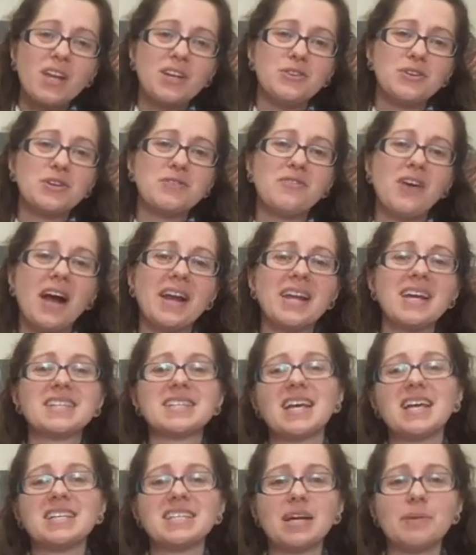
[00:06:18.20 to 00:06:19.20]
You can find
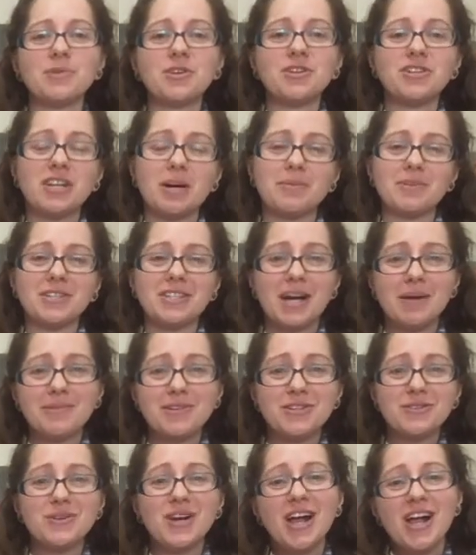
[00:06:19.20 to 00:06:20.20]
us at
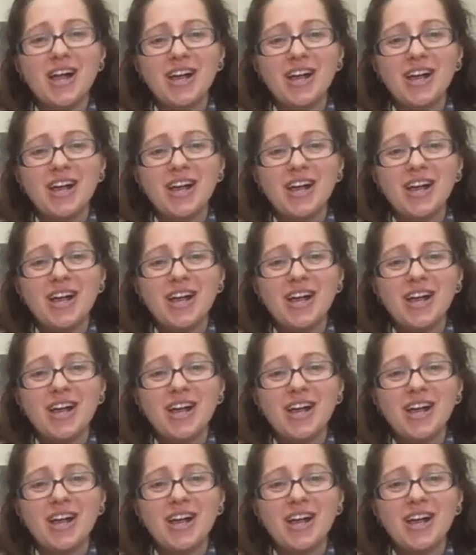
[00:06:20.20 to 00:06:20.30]
www.veg.ca.